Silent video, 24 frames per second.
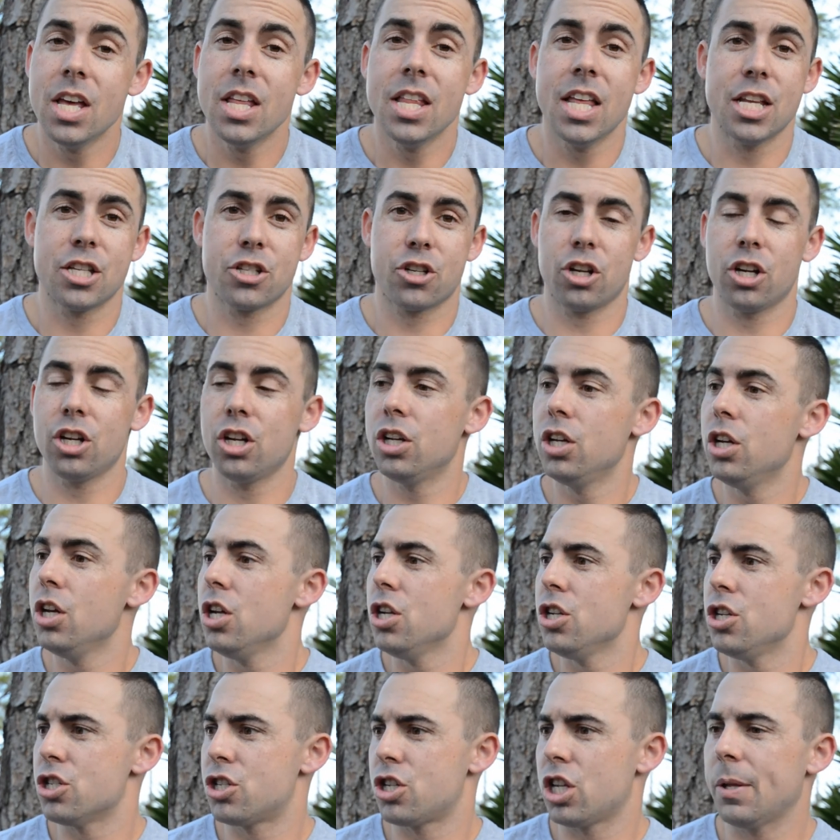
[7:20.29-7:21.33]
That's going to
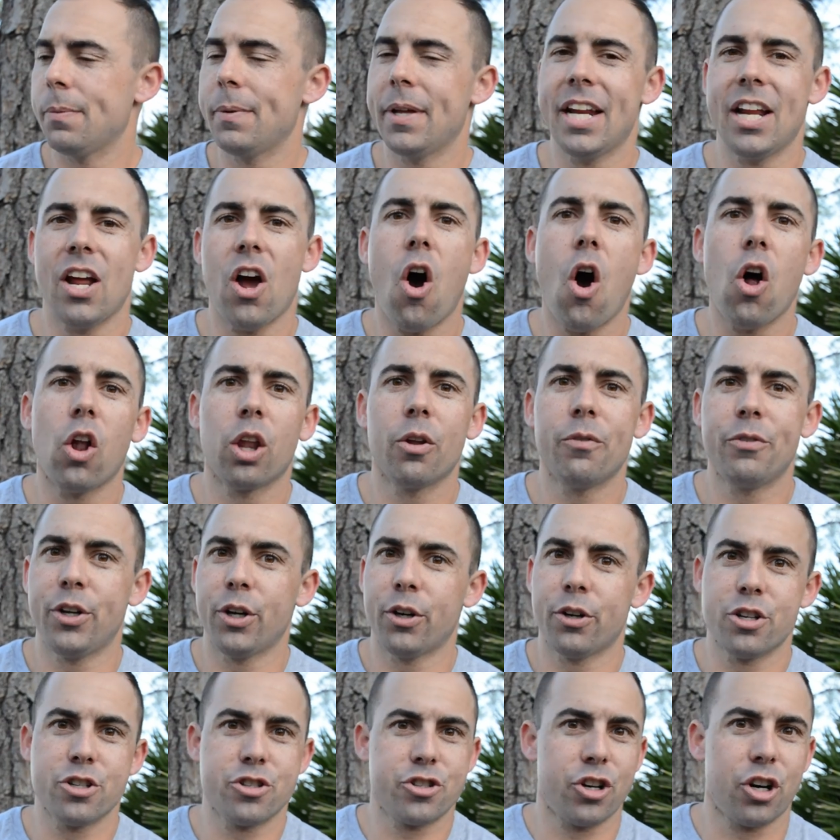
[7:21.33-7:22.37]
just eliminate all of your
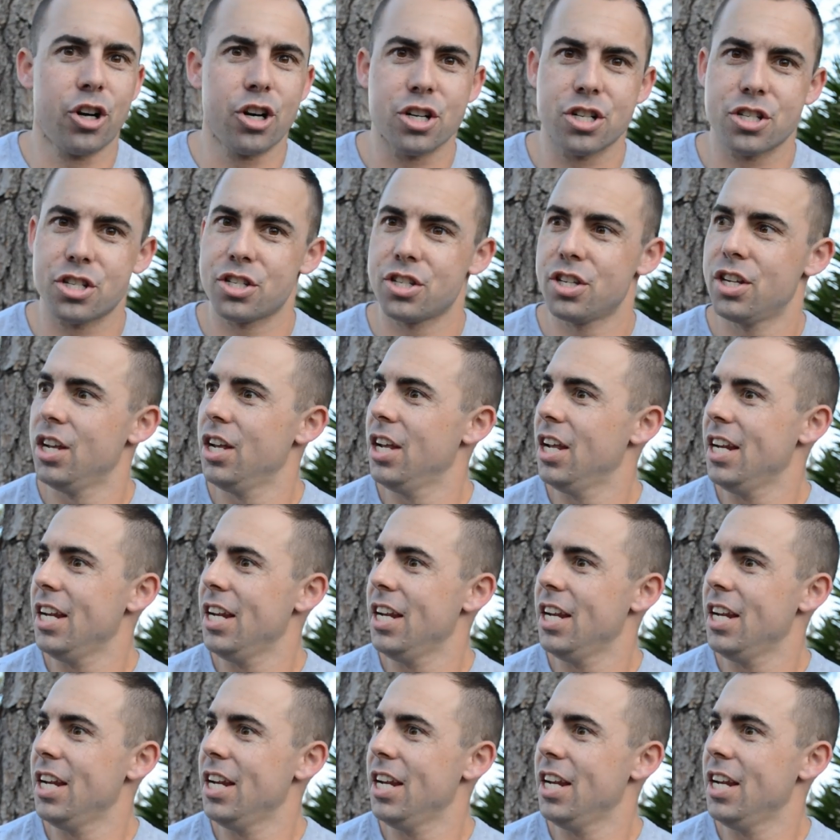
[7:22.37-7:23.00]
desserts,